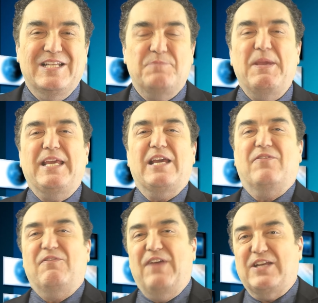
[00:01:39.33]
Speaking
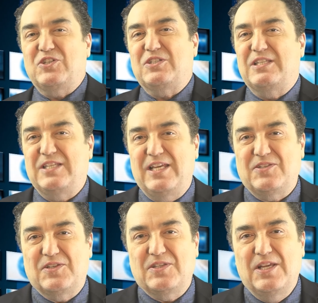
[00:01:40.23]
of infectious
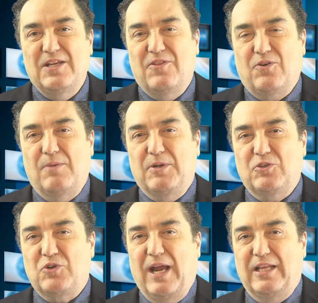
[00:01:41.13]
diseases, the
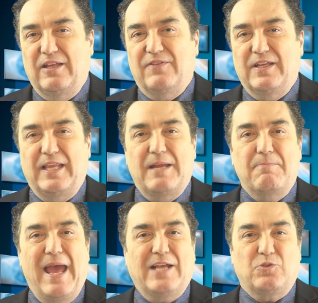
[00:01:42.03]
criminal trial of
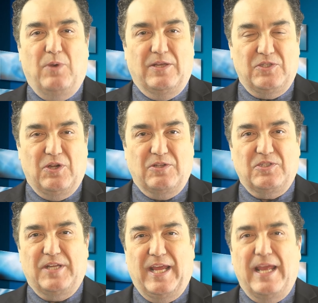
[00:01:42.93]
Ghislaine Maxwell
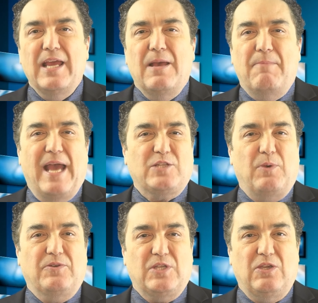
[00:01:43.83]
starts today.
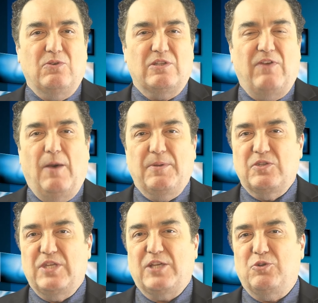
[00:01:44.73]
Maxwell is accused of helping
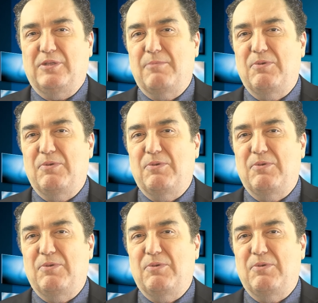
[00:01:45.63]
to sexually